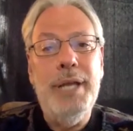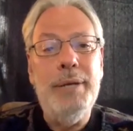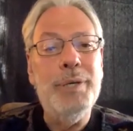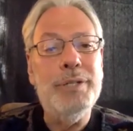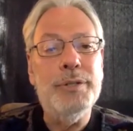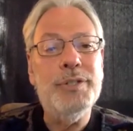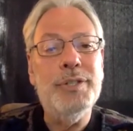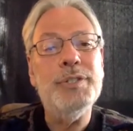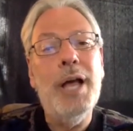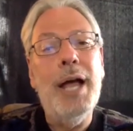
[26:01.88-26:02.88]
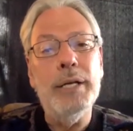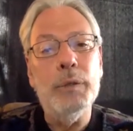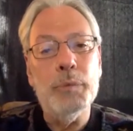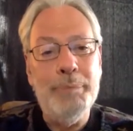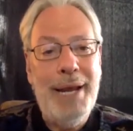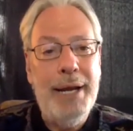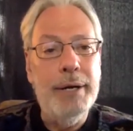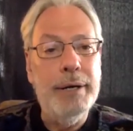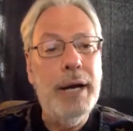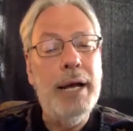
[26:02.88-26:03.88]
which is societal
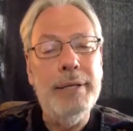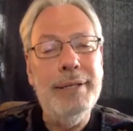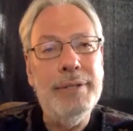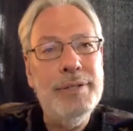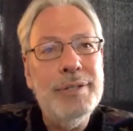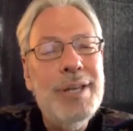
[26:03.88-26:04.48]
repair. This